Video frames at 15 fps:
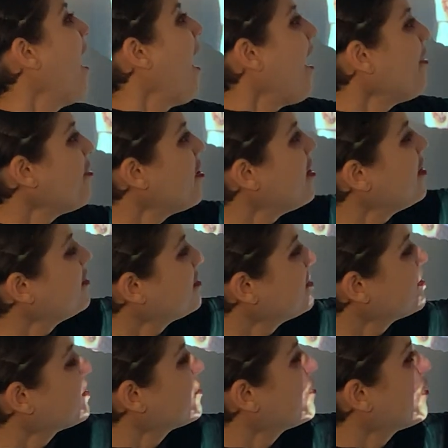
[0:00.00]
And then
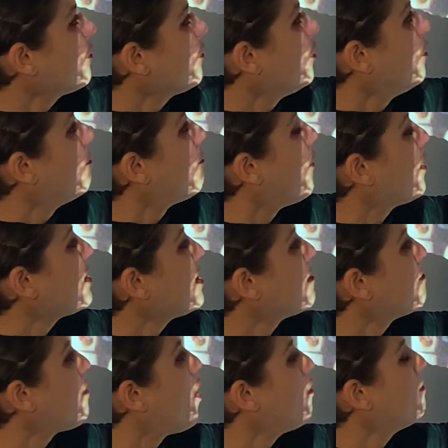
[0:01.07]
this is sort of a little
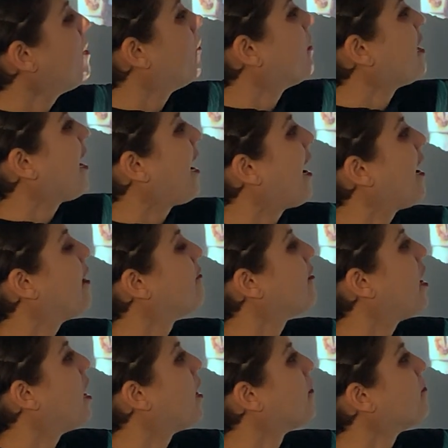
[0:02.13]
poignant moment. We have
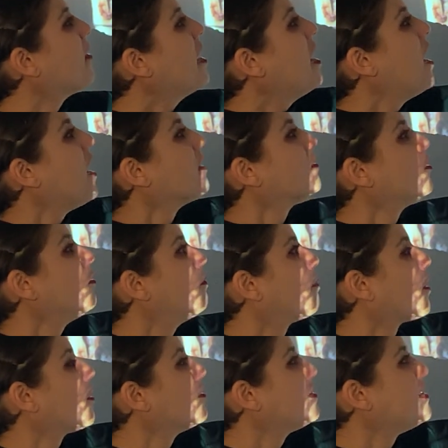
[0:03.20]
um, a little
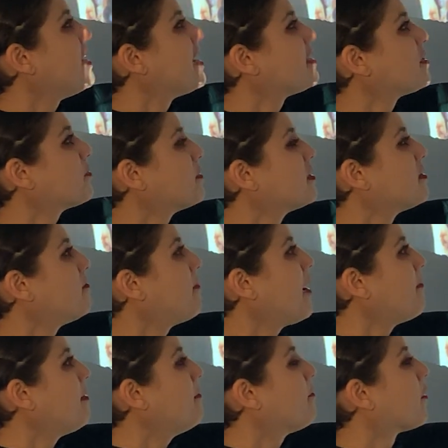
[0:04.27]
bird's nest with some
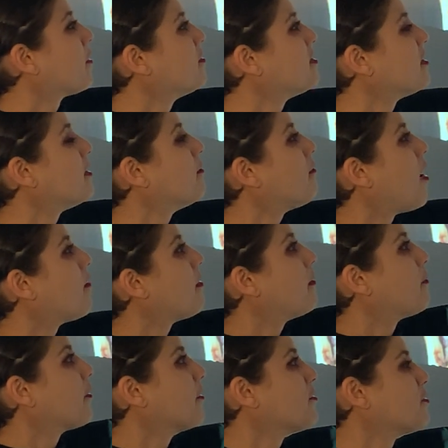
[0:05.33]
baby birds and a
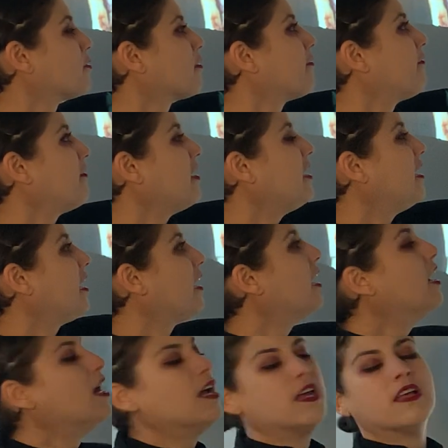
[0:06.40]
mama bird sort of feeding
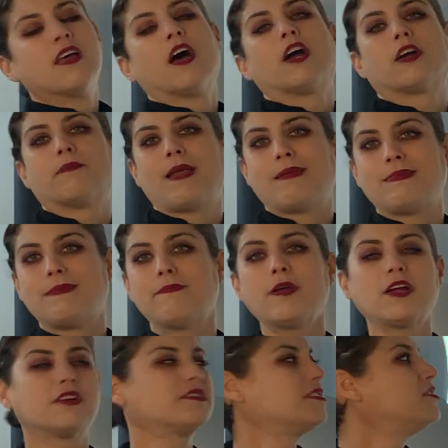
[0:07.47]
her baby
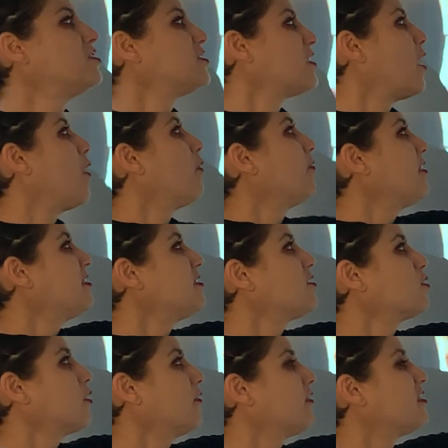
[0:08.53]
birds. And so this
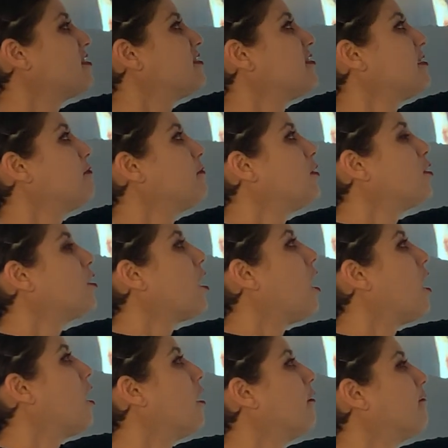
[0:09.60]
is sort of a symbol
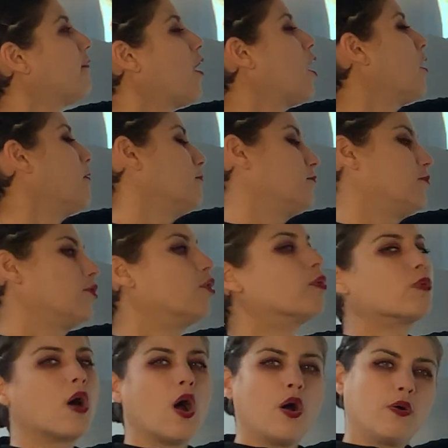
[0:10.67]
of um,
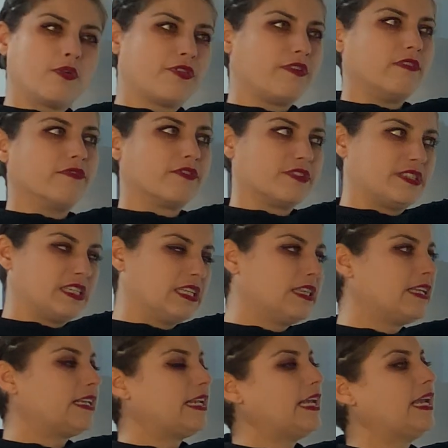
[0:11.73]
growth and
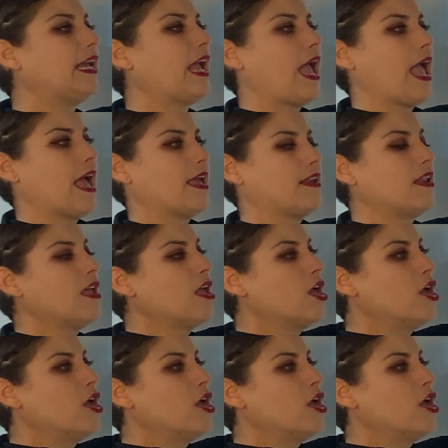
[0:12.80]
fertility and,